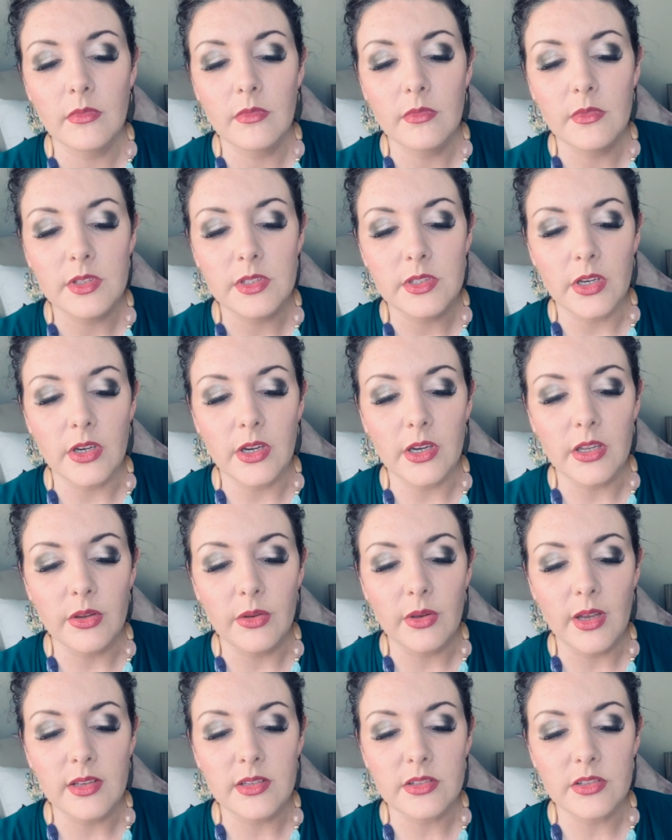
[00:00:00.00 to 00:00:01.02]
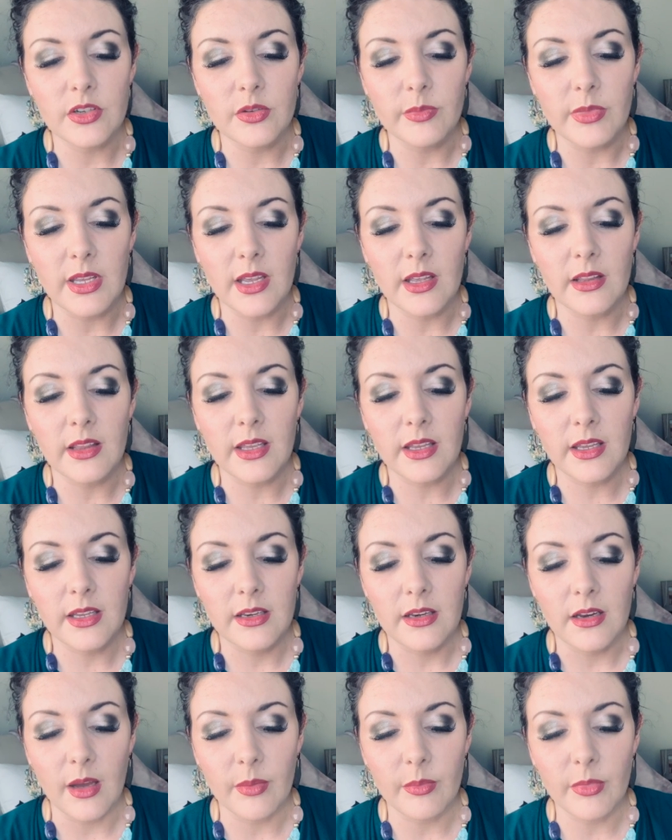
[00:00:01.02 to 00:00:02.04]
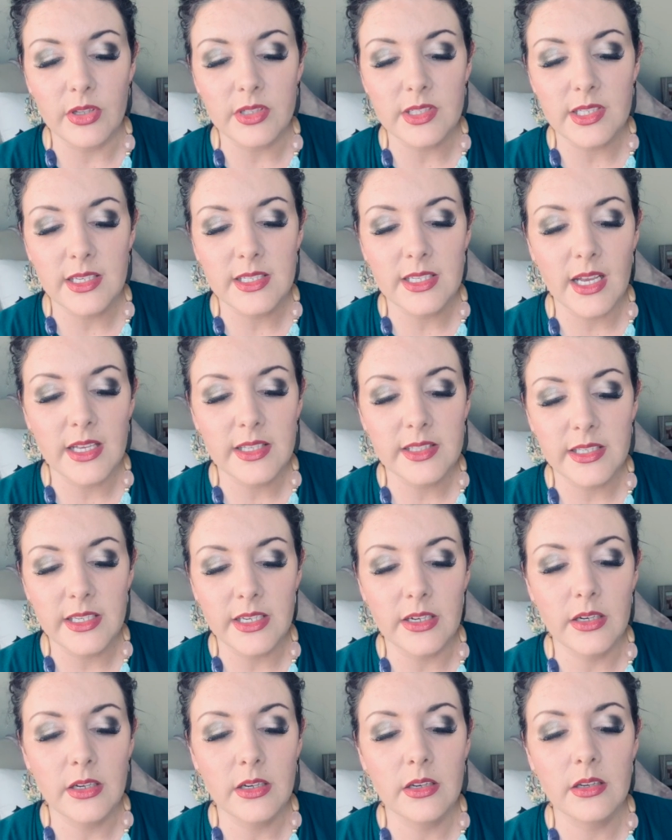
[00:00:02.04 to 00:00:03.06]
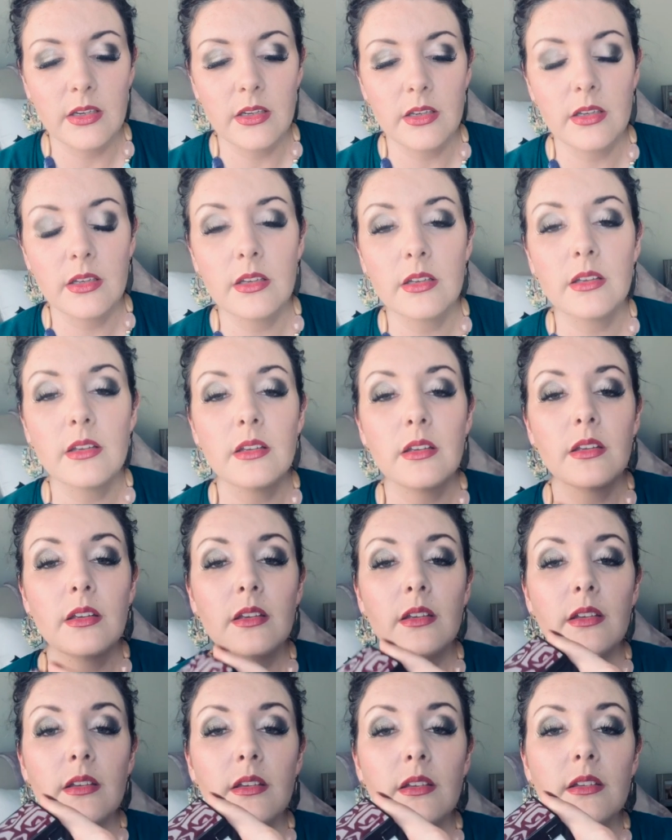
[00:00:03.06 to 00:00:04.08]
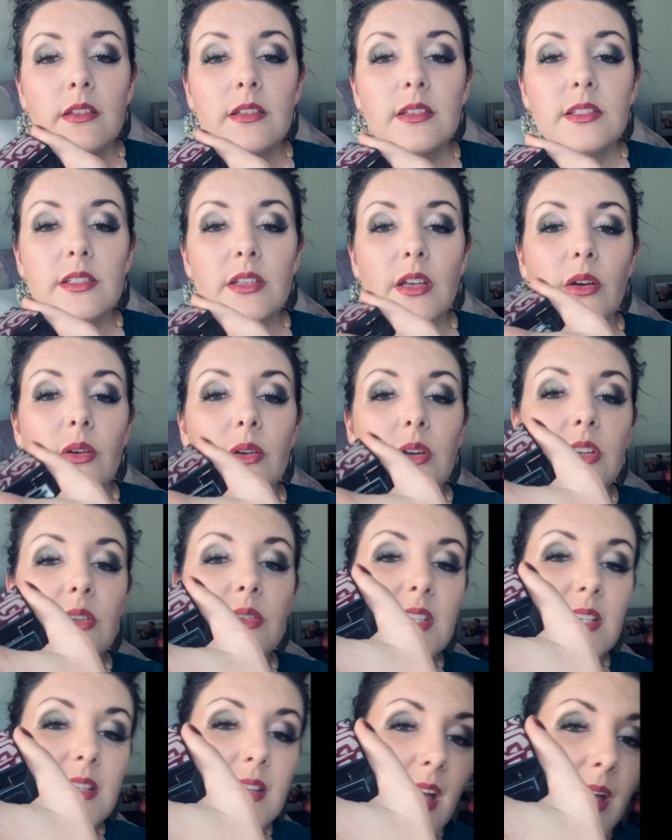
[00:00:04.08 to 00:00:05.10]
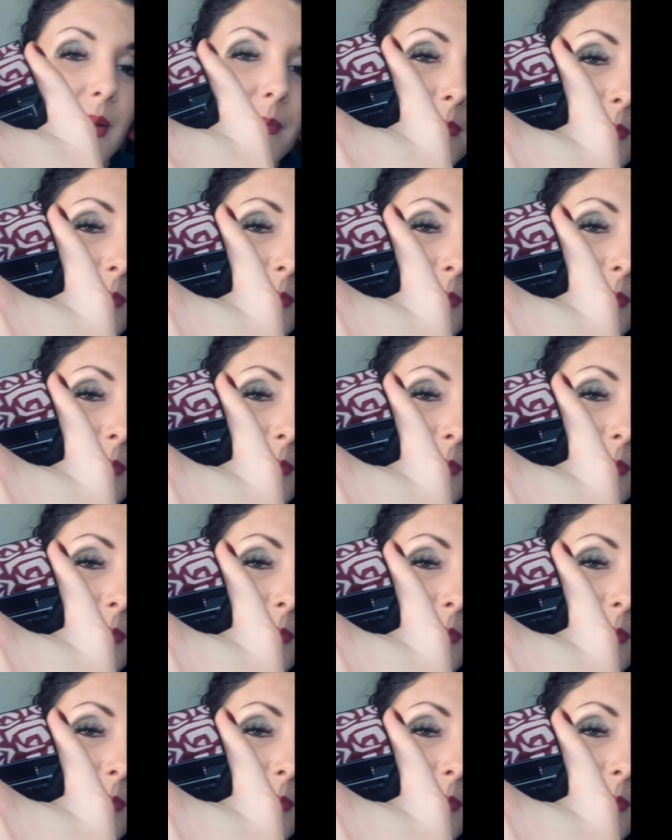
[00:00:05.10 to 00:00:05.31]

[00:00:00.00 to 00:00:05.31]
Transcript: Sorry, you guys know me, I like cannot multitask here. So you see that?